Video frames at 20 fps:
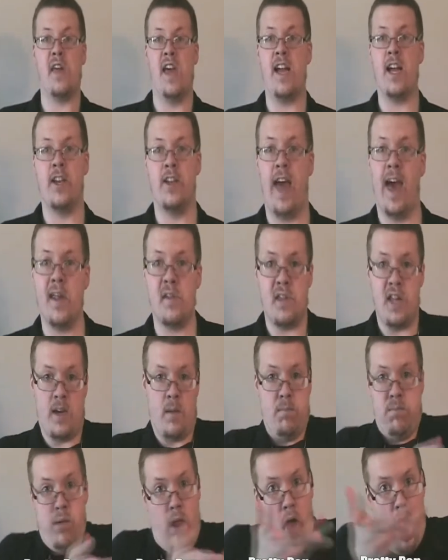a classic
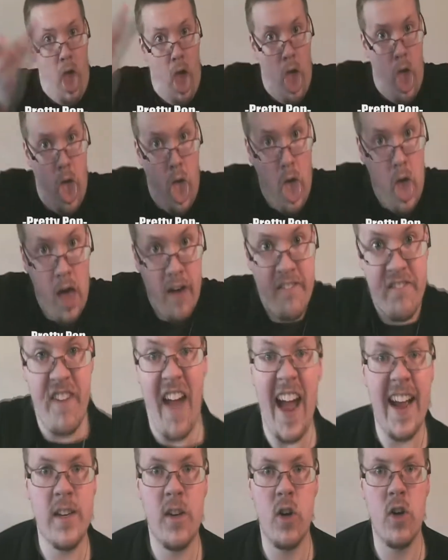bleh
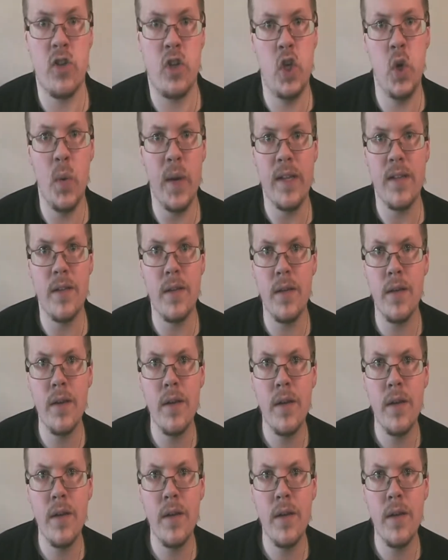factor to it.